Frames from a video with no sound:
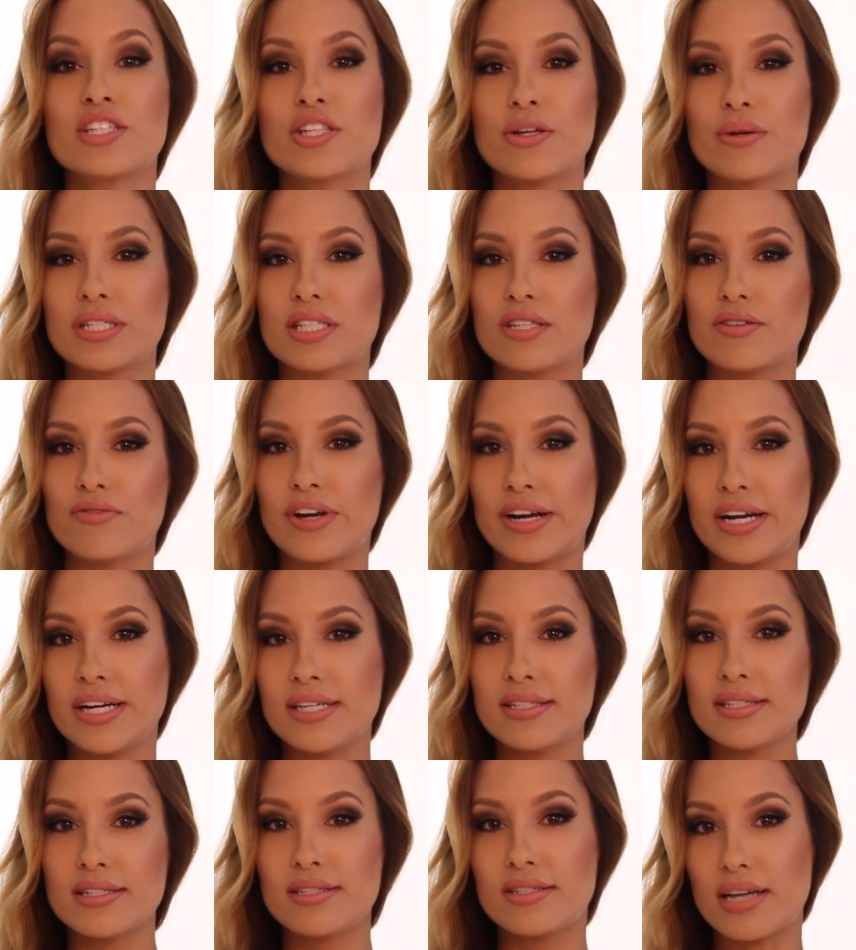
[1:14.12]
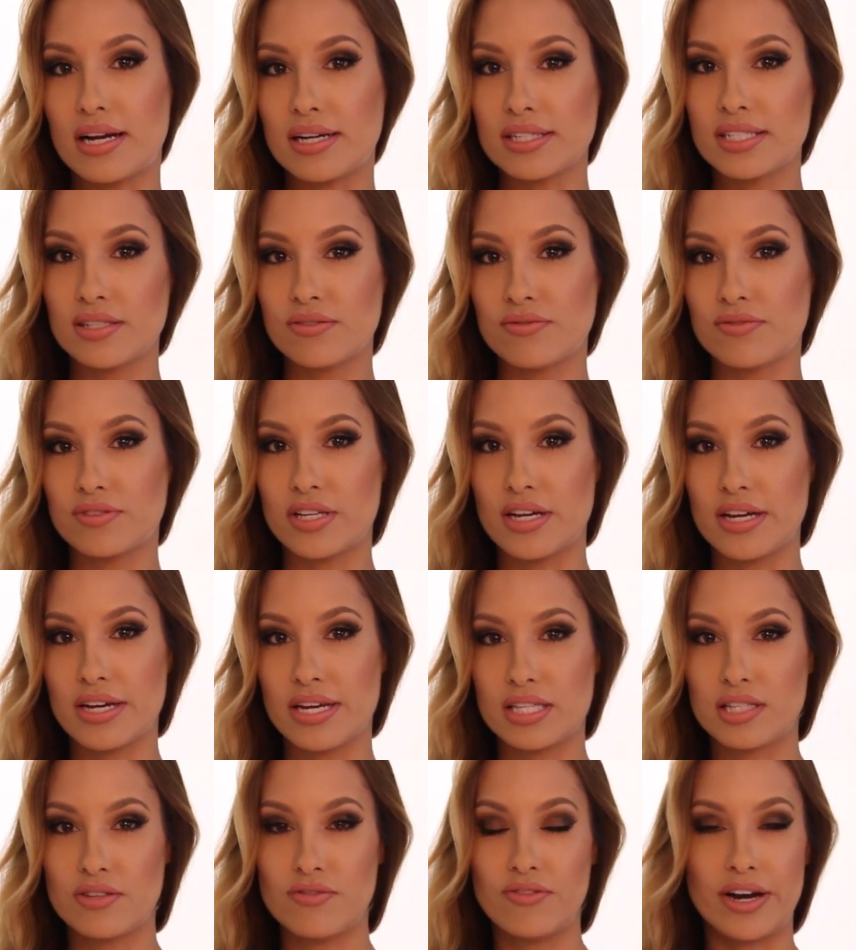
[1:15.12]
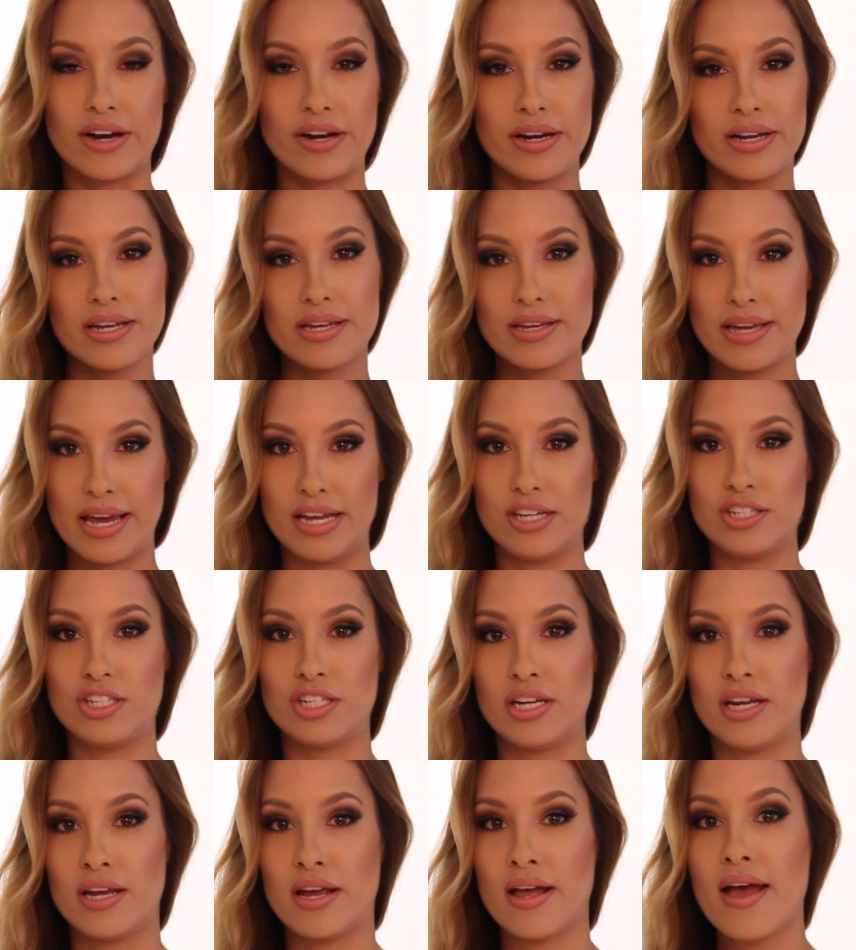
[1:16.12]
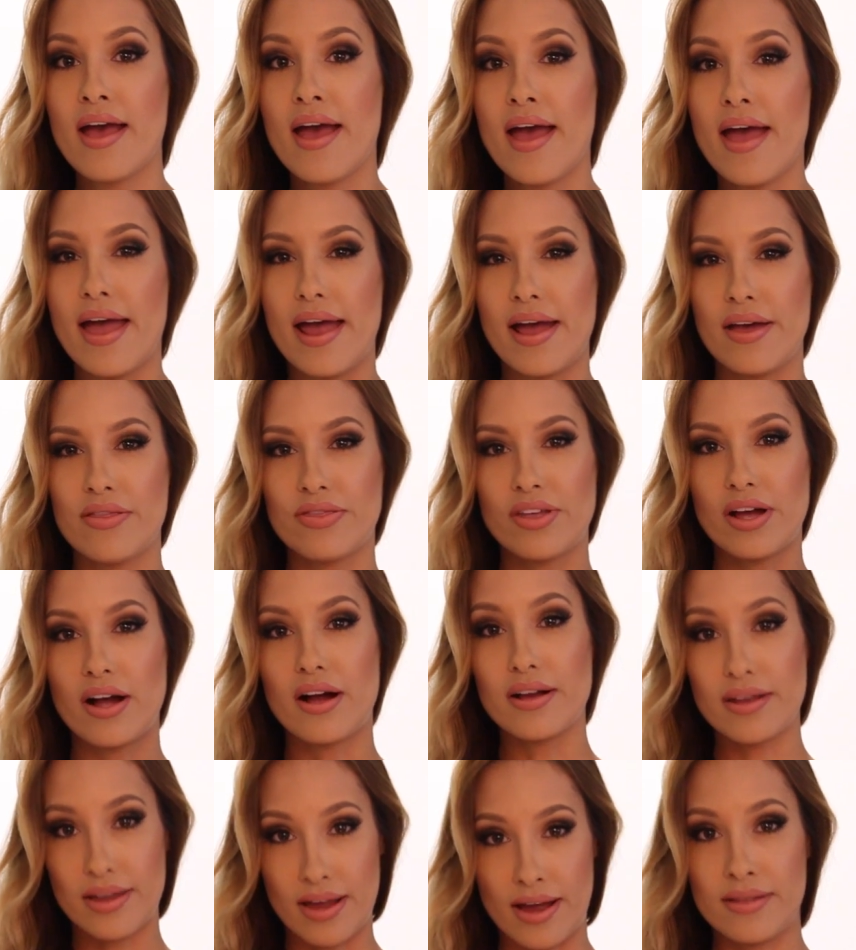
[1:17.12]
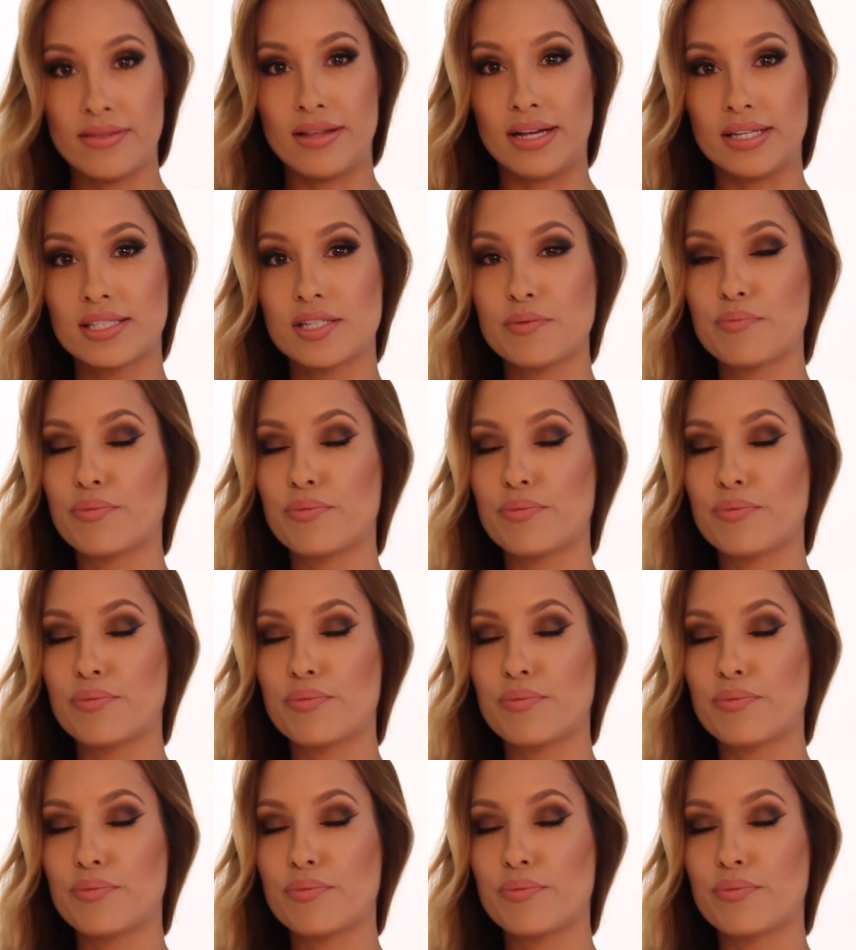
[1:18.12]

So it's a very seductive look, it's very engaging, and again, that's